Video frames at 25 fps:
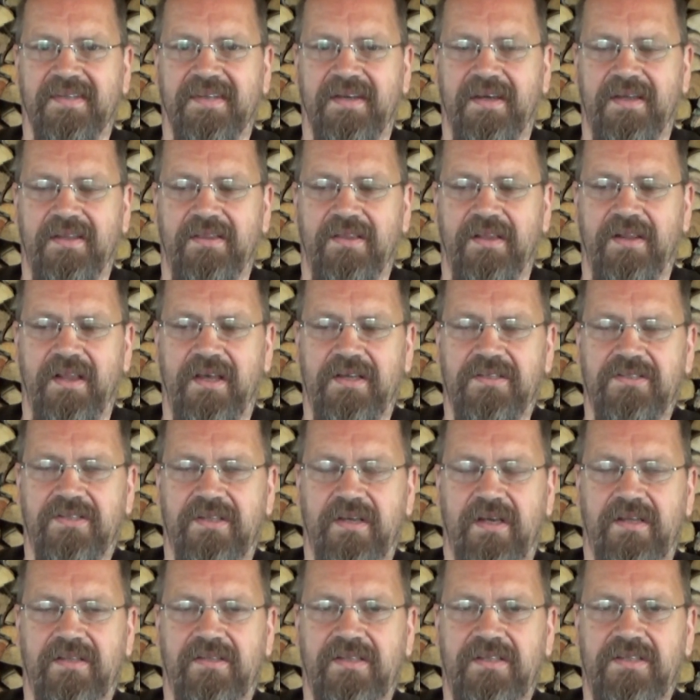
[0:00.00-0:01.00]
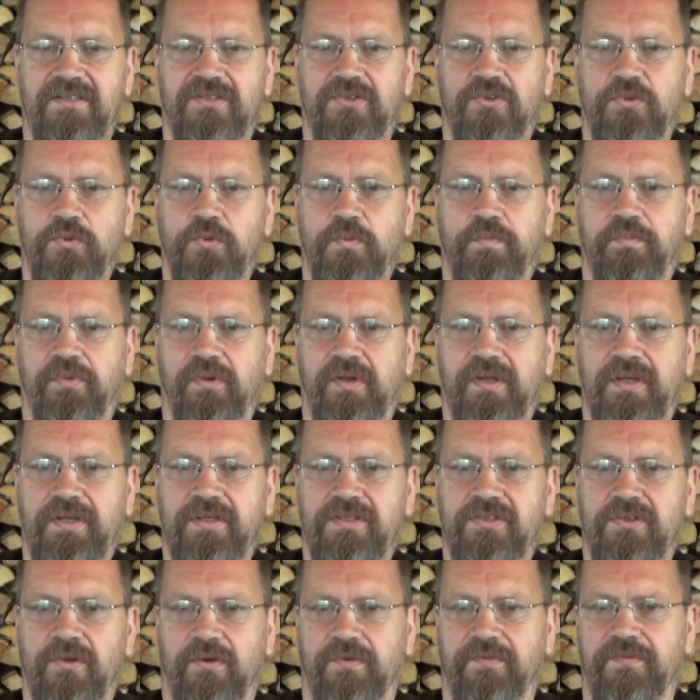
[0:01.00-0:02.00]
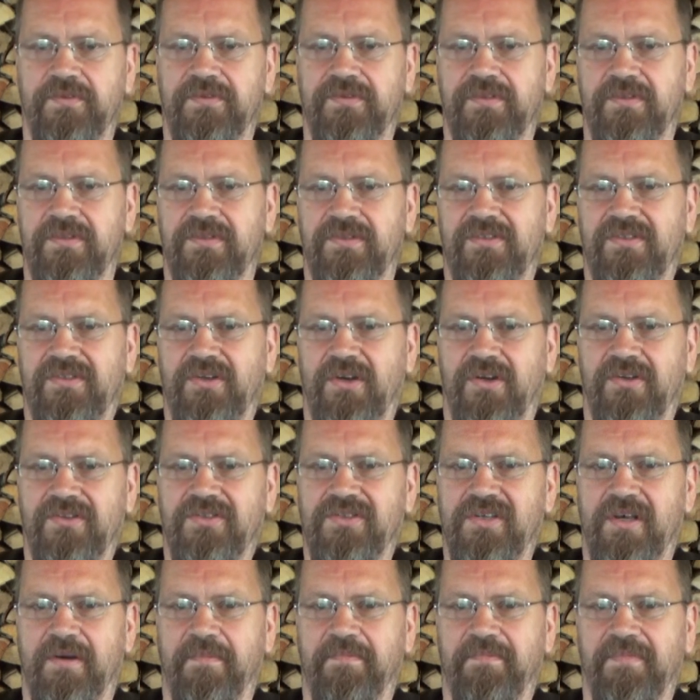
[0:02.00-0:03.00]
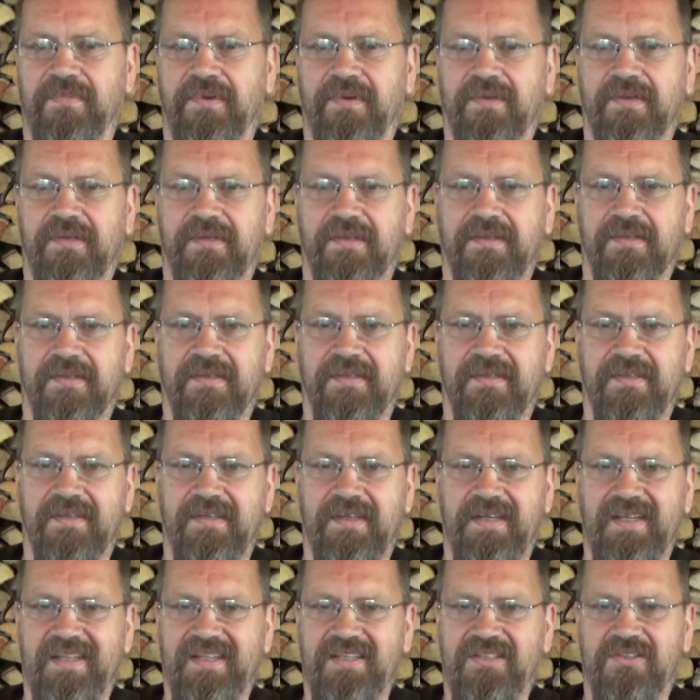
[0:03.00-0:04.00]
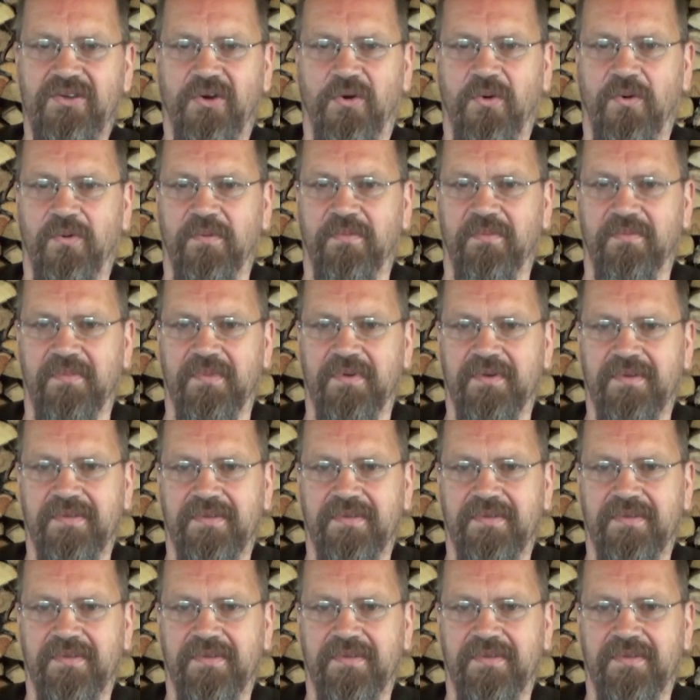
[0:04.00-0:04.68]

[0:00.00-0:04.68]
And the next day these two police officers turns up in his home,